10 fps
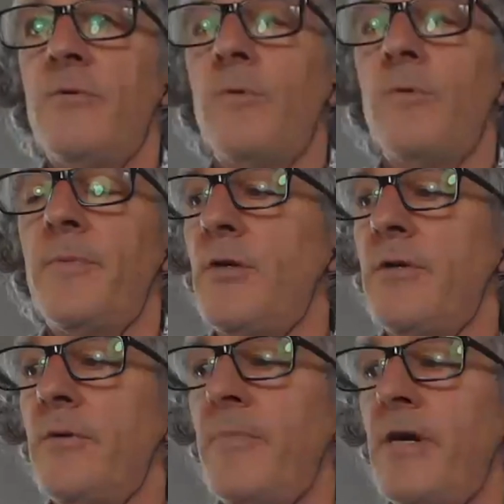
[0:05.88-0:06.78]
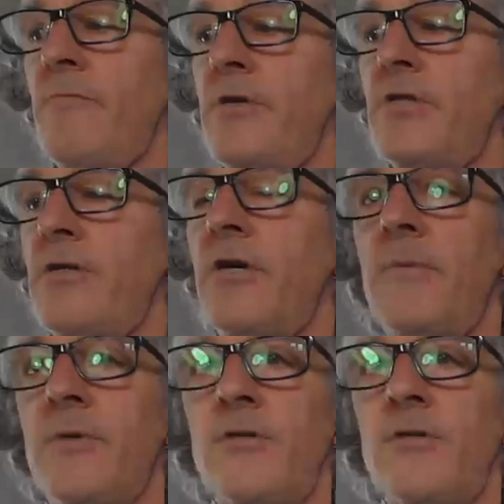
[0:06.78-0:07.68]
we will be joined by Richard
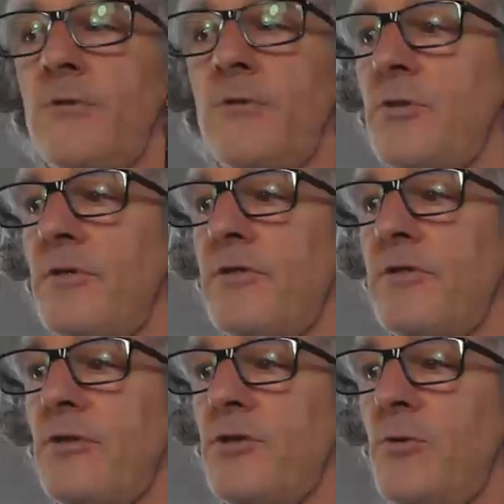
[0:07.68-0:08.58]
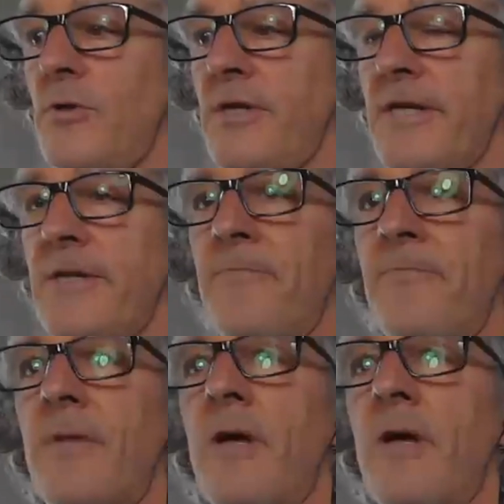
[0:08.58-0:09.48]
Thomas, who will join us shortly.
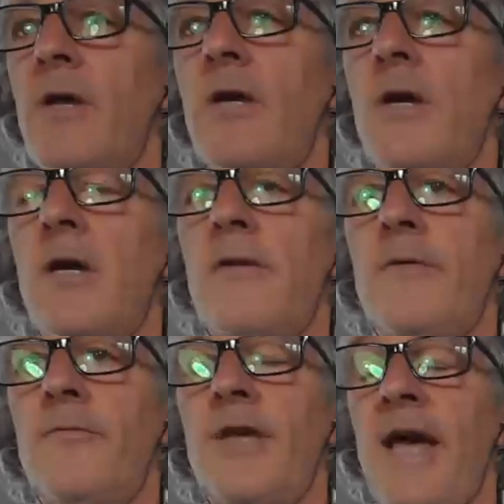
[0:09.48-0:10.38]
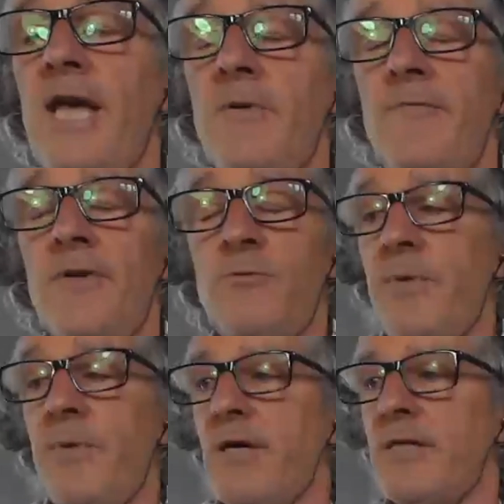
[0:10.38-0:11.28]
The aim of this
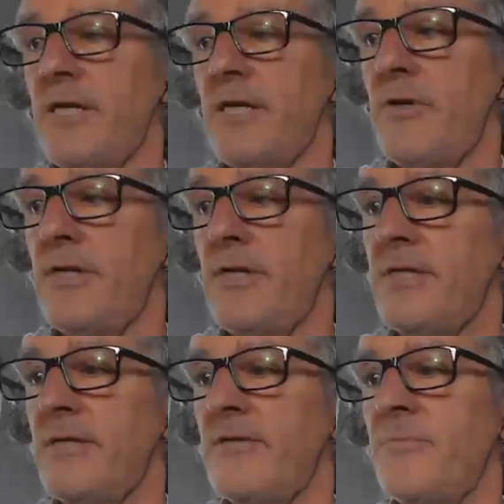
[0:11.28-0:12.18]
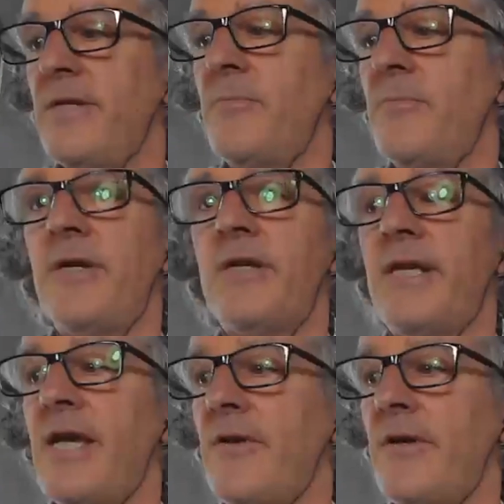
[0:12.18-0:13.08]
webinar series has been to bring
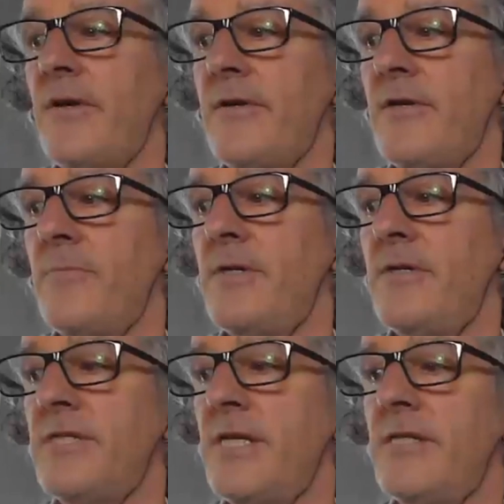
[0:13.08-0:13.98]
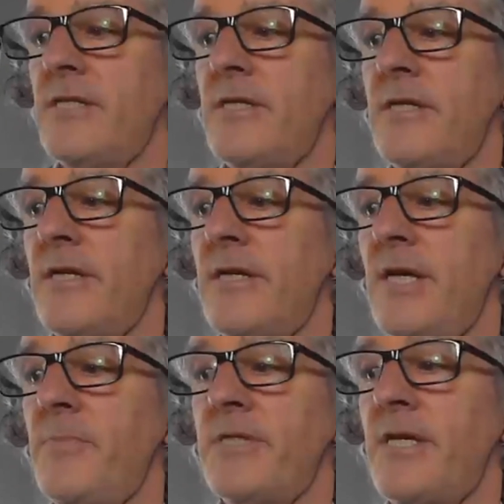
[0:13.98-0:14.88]
together communities and
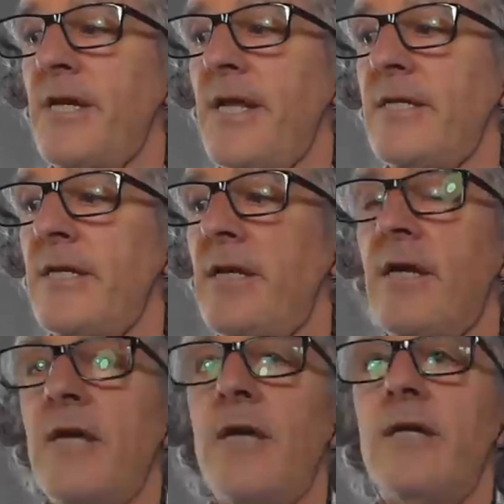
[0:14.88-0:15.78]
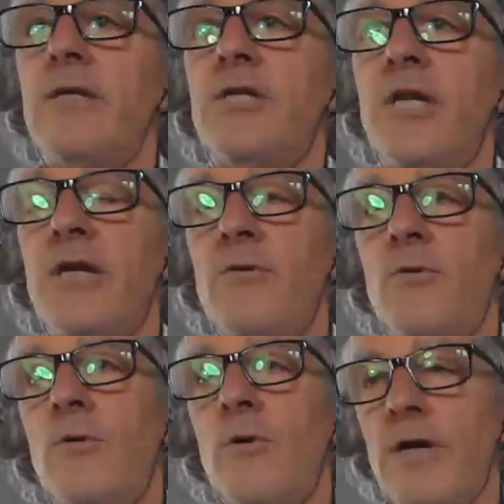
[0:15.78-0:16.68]
keep us connected and share
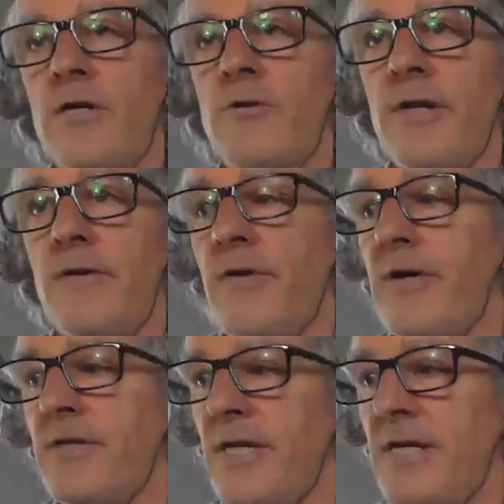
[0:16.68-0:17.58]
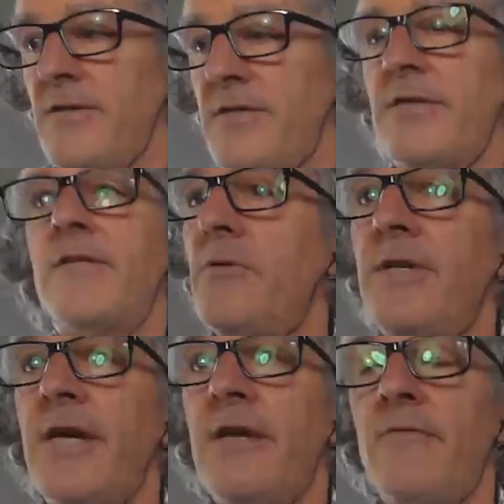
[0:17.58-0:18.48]
all our creative ideas.
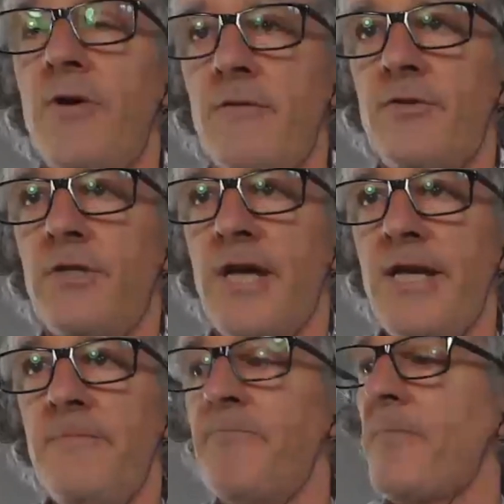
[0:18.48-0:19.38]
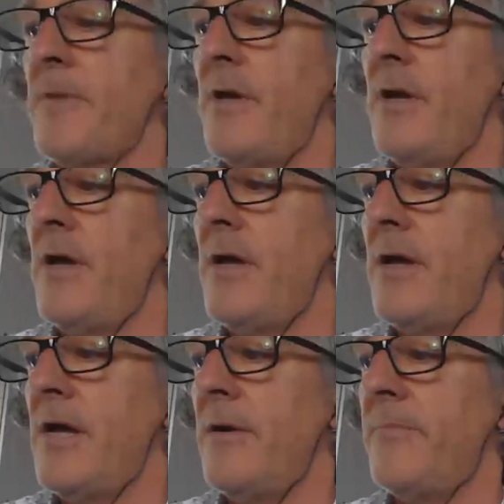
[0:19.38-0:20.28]
You can get involved today
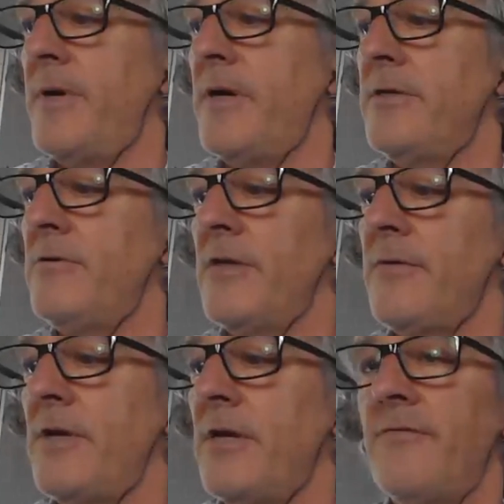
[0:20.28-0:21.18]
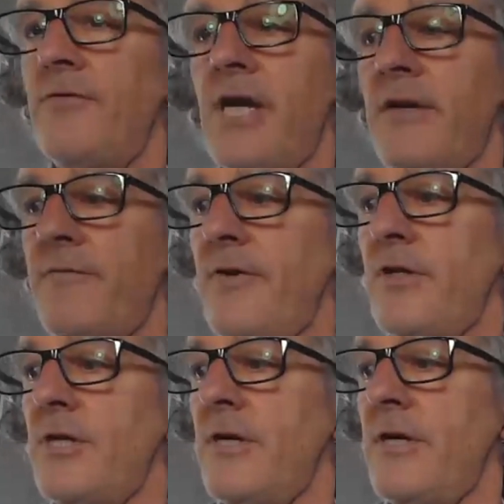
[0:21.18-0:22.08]
by using the live chat
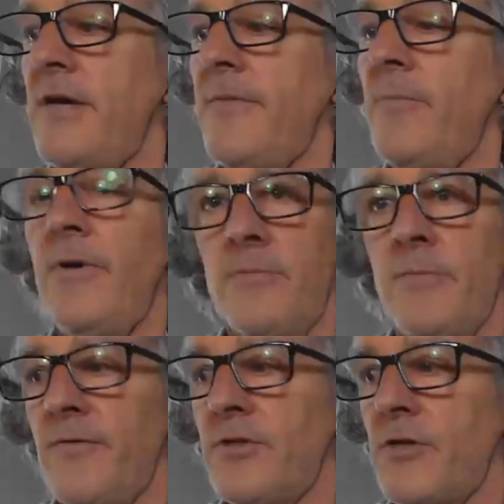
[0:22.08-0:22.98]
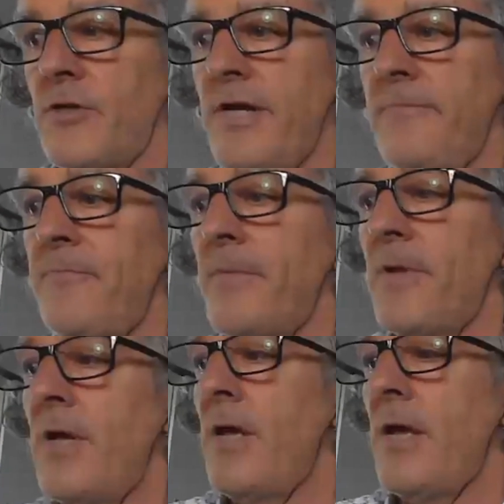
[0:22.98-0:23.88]
feature at the bottom of the screen.
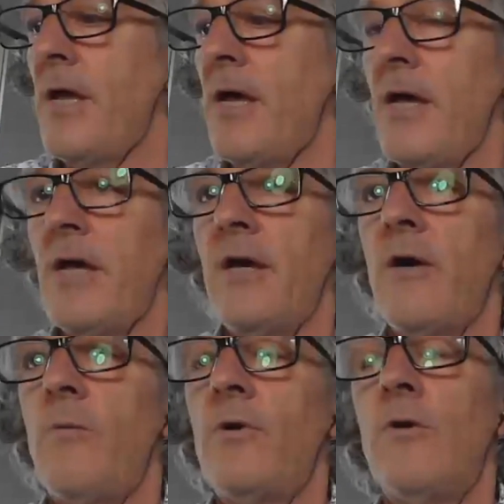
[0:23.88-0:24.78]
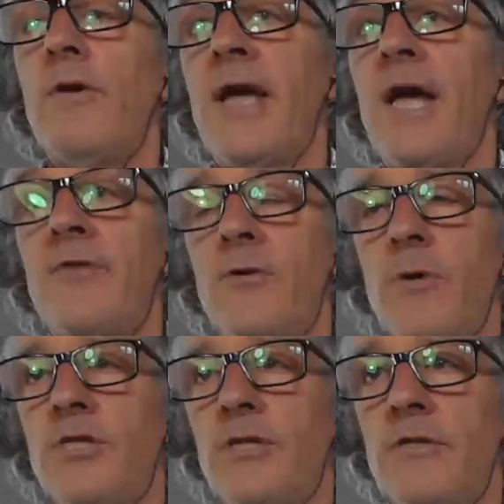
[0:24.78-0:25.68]
We already have
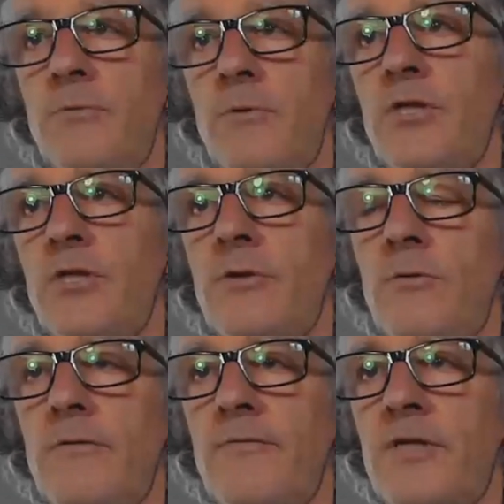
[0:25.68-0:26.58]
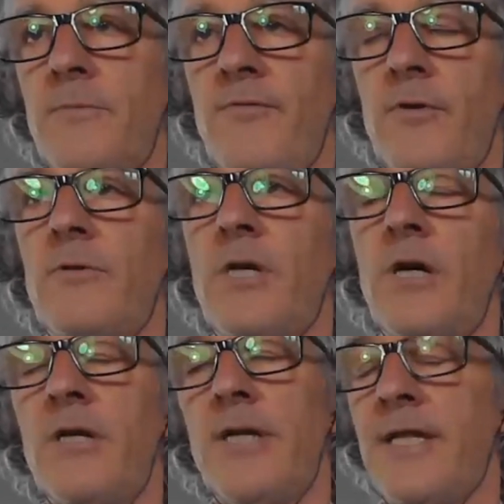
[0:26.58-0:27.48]
questions which some of you
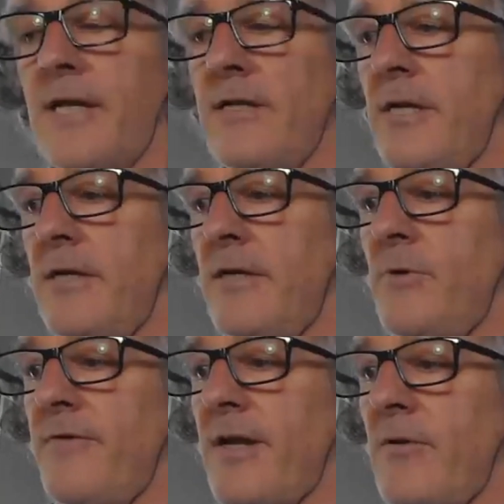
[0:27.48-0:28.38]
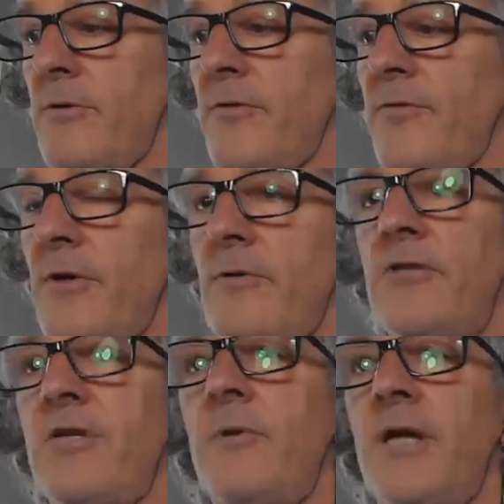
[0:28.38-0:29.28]
kindly sent in, and we've had a look at
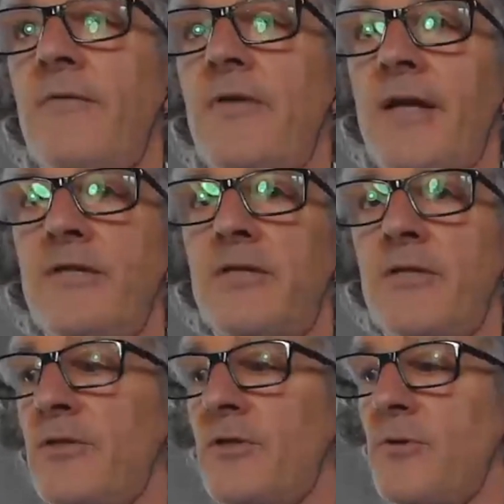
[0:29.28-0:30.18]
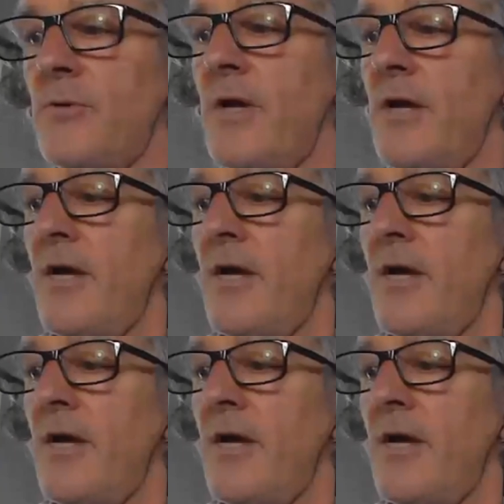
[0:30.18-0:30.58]
those, so we'll have answers to